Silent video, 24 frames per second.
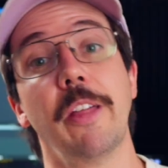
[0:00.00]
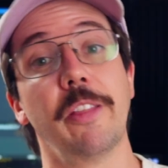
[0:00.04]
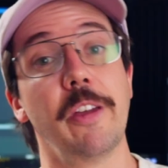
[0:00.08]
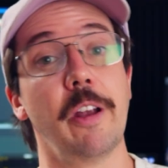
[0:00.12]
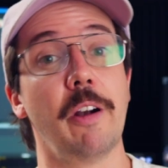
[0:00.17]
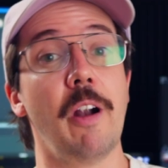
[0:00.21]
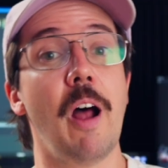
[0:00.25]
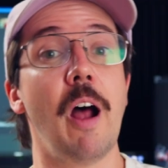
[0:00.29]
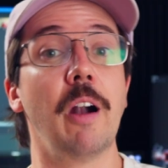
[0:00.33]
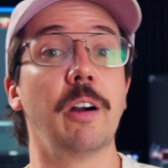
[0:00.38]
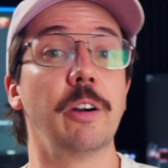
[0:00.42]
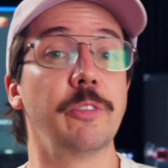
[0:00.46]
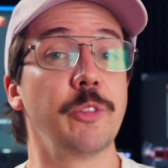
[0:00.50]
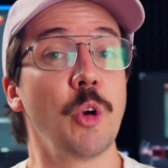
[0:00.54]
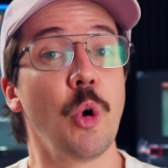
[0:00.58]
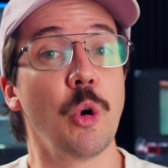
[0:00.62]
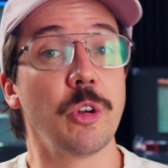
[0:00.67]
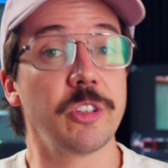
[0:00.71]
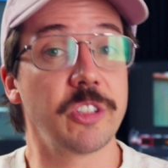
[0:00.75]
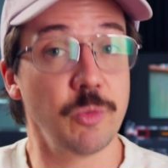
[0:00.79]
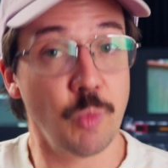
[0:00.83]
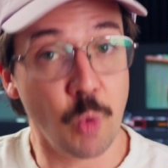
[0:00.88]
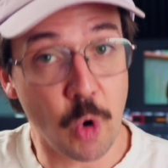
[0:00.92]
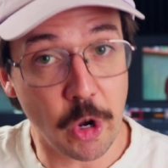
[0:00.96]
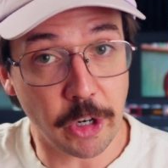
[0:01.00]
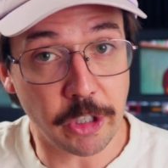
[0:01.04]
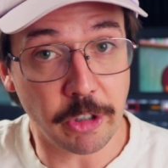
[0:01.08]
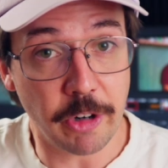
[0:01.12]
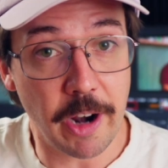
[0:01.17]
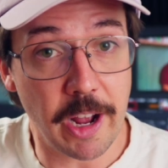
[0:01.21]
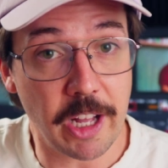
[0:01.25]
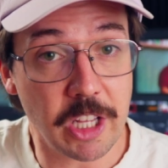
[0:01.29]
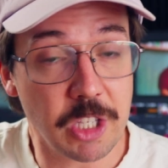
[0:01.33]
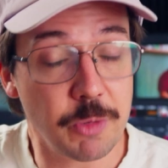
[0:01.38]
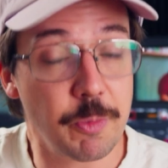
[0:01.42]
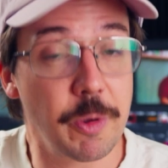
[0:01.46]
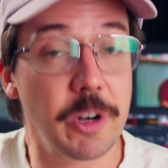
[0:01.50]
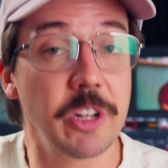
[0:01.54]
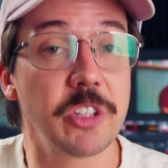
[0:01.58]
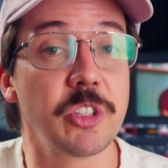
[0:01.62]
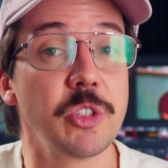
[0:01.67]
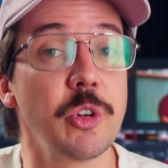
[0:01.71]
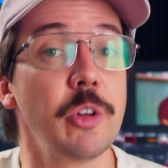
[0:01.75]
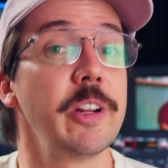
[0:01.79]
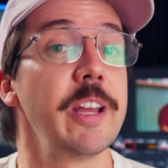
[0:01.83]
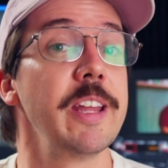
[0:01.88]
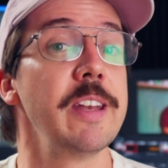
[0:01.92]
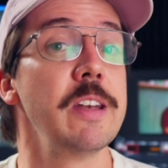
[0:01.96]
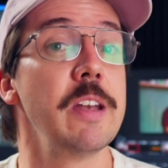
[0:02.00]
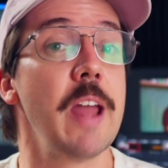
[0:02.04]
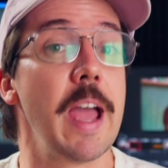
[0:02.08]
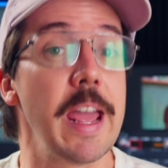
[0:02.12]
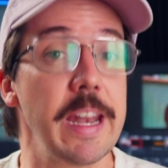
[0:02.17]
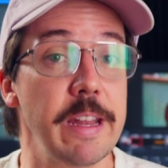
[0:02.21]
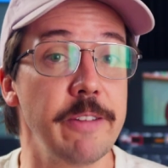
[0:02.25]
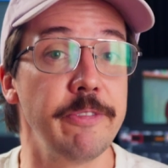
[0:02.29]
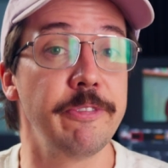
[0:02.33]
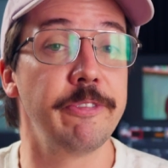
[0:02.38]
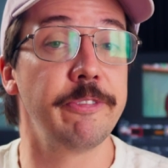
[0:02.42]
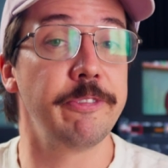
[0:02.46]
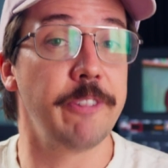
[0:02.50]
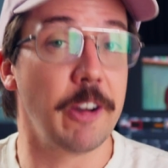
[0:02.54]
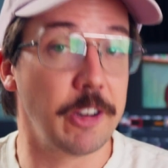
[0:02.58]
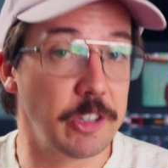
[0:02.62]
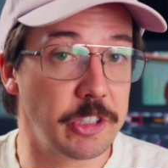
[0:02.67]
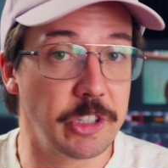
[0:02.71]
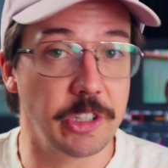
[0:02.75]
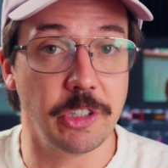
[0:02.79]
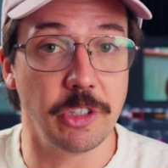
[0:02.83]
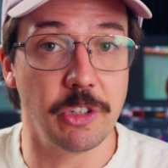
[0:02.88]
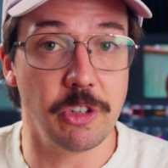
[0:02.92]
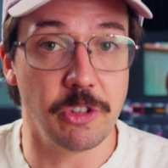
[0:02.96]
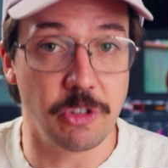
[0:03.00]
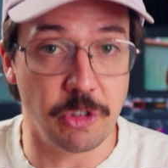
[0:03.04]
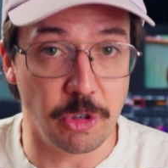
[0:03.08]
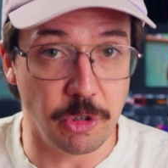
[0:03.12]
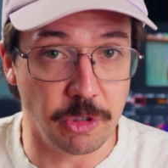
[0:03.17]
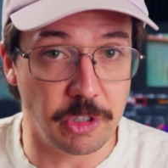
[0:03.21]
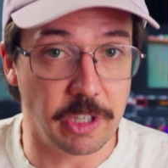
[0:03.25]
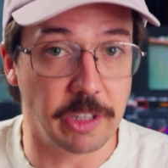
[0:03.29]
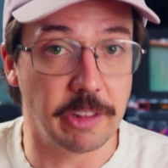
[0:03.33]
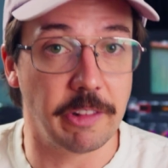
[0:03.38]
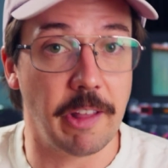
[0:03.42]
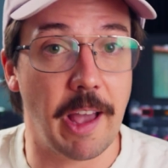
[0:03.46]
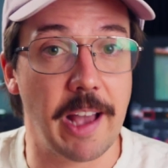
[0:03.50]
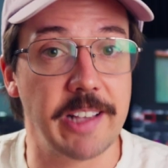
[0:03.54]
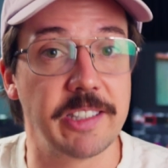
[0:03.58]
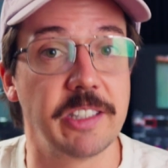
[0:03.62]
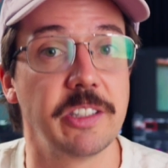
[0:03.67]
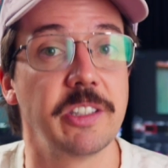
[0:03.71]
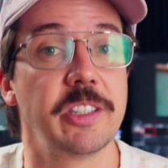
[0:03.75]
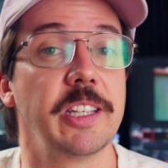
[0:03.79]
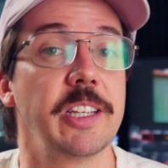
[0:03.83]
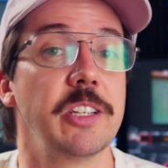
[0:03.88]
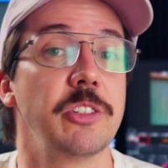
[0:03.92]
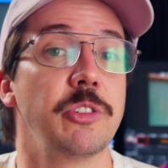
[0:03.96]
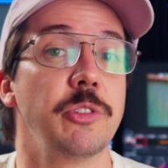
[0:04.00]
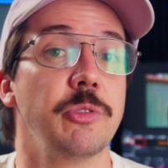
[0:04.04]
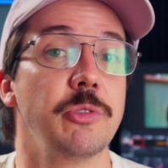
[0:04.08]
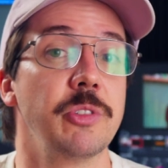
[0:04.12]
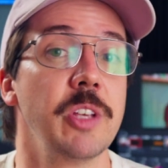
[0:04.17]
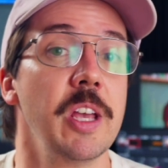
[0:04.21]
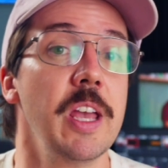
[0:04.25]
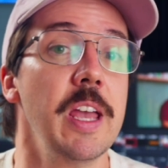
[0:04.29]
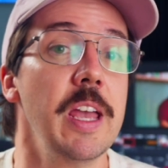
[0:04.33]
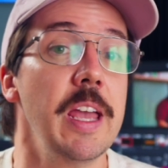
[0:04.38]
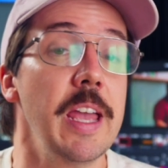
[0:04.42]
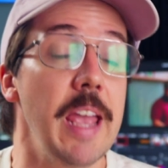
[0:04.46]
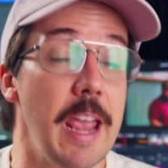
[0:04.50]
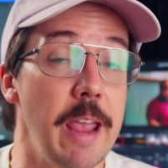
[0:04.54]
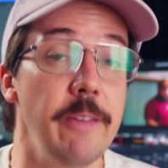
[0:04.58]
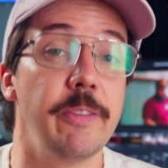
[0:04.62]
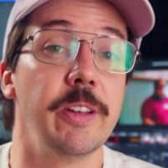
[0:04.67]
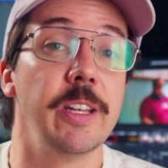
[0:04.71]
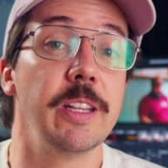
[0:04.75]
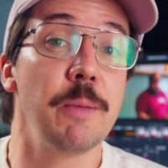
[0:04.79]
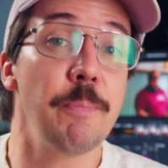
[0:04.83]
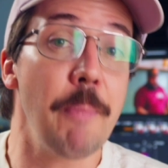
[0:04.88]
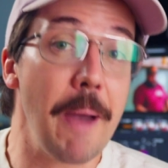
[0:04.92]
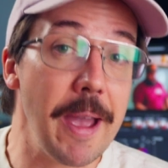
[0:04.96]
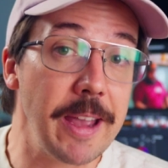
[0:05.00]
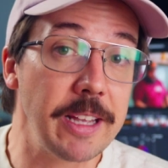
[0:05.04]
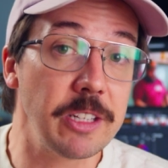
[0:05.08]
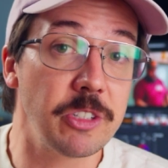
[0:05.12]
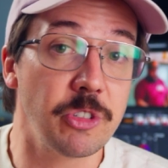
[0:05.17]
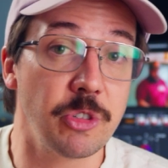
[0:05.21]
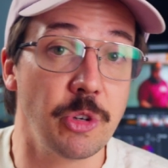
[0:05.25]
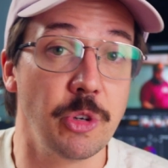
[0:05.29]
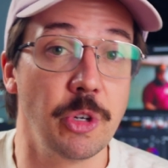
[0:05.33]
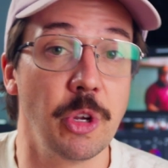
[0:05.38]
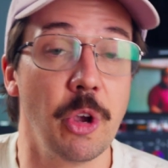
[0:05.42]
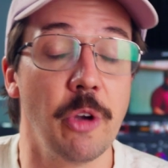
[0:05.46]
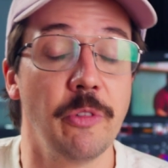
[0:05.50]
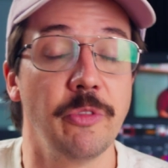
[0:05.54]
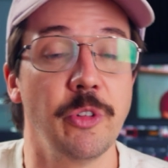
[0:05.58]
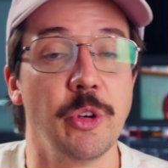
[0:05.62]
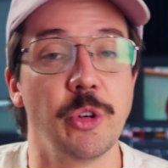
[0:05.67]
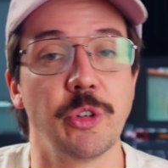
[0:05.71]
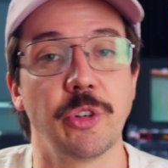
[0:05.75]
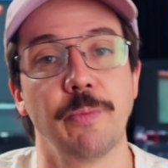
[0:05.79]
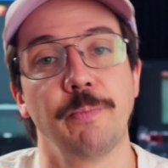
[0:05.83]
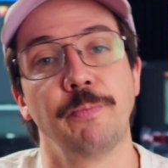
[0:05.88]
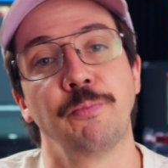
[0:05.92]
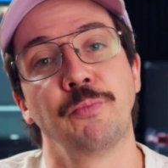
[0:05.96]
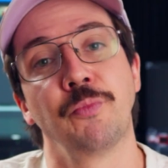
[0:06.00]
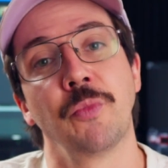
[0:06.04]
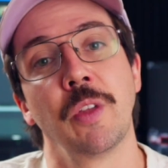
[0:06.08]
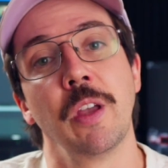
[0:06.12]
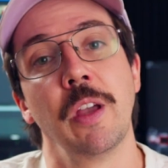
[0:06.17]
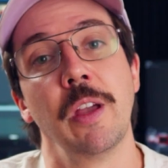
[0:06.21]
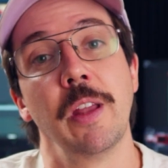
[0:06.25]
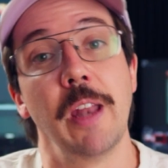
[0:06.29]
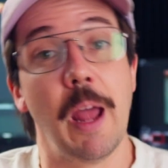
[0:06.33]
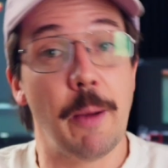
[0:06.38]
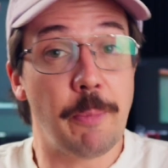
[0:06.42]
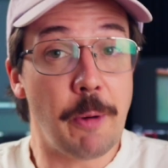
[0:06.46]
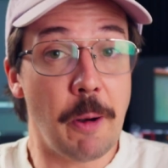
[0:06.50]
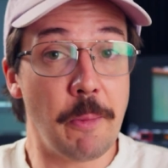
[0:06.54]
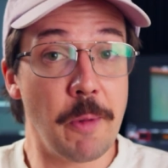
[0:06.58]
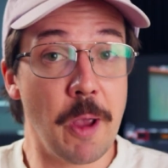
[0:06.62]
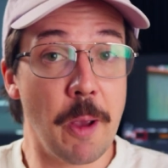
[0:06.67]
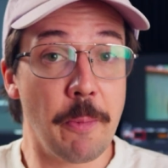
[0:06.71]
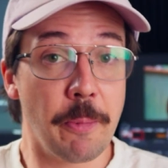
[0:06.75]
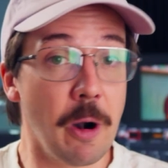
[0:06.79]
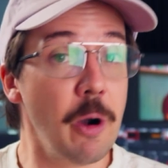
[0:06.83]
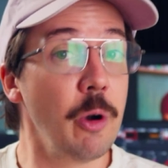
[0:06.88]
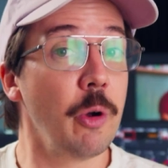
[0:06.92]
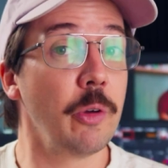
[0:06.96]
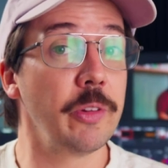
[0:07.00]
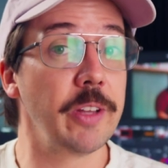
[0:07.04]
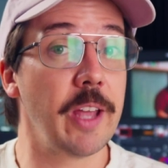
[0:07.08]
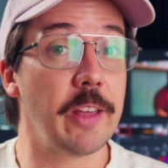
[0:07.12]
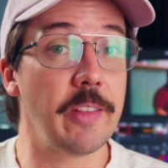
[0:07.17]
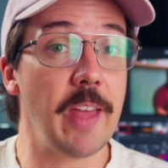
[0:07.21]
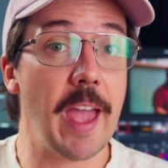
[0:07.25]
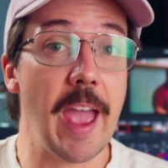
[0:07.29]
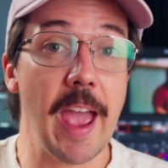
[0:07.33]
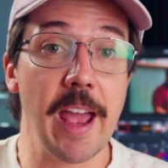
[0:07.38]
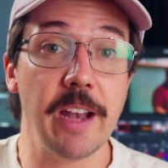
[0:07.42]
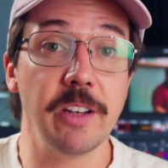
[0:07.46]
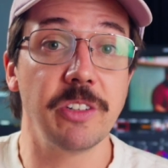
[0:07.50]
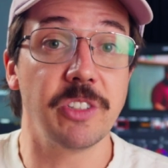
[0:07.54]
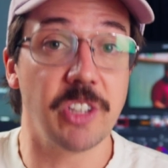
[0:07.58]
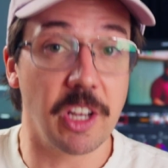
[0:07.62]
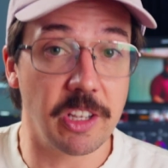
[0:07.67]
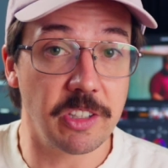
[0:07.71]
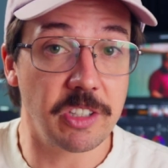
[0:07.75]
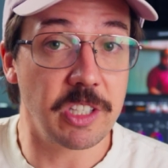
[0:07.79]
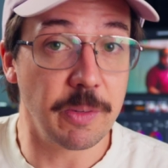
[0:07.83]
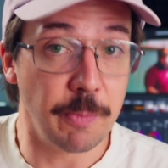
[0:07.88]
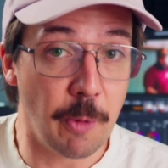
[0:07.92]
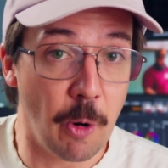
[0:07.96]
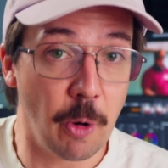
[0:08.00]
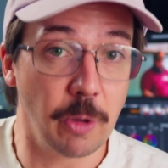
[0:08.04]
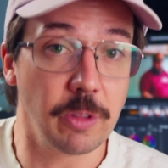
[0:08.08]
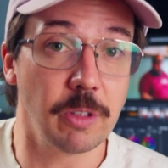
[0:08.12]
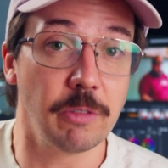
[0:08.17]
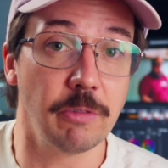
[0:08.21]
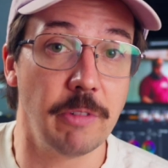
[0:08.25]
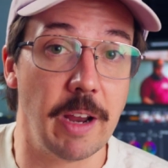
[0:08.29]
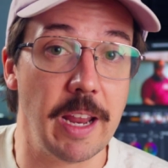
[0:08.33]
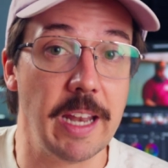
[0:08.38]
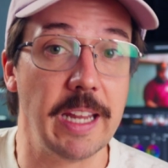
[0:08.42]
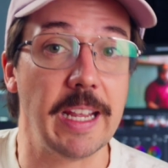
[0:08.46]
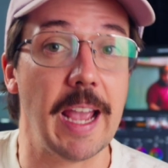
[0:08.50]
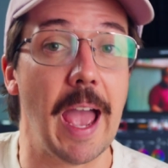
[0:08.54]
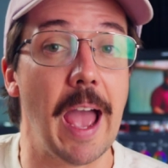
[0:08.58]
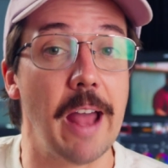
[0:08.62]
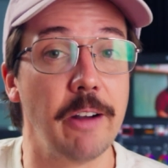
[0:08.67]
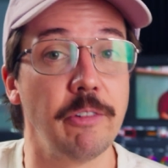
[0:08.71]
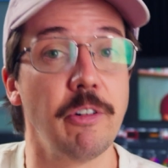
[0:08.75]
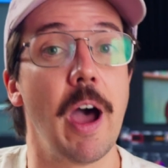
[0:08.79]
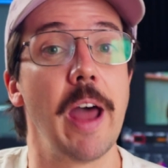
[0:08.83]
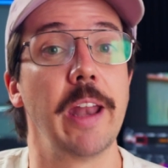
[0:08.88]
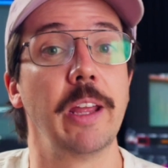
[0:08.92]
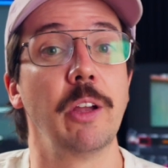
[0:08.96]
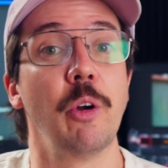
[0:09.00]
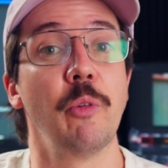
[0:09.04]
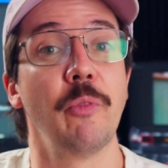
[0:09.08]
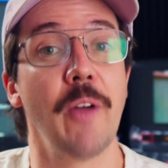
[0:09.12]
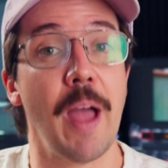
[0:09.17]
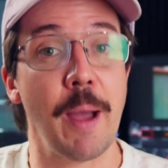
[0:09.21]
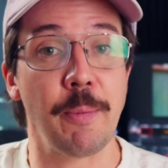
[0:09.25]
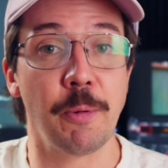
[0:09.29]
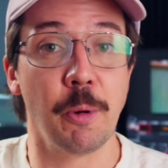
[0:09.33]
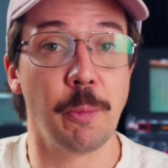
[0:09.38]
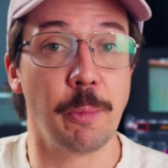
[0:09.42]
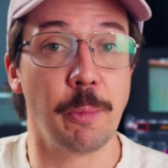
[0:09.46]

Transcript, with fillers: There are, of course, some workarounds, but it's not a native function due to licensing issues, even in the paid studio version. Now, Premiere Pro, on the other hand, does support the reading and writing of Apple